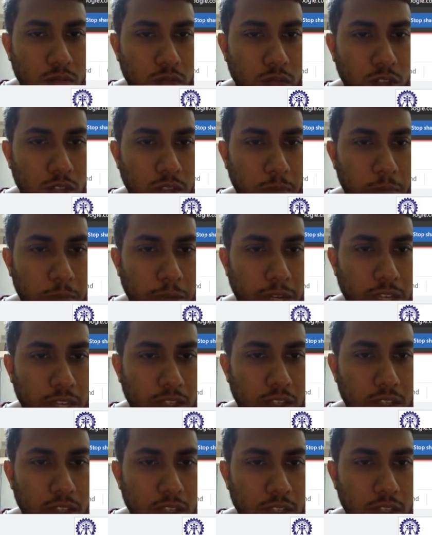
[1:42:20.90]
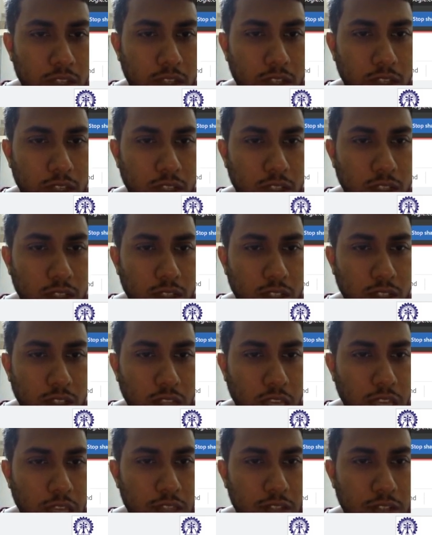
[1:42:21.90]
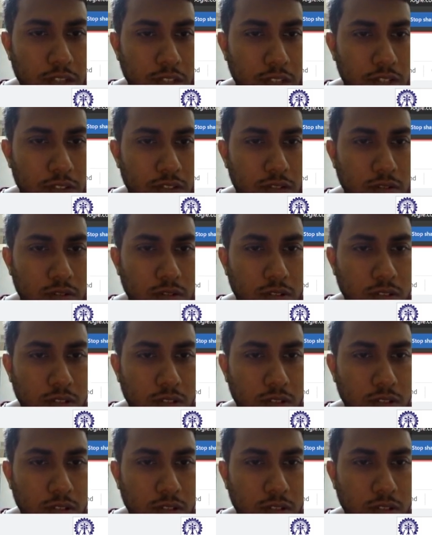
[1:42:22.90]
v pi s dash.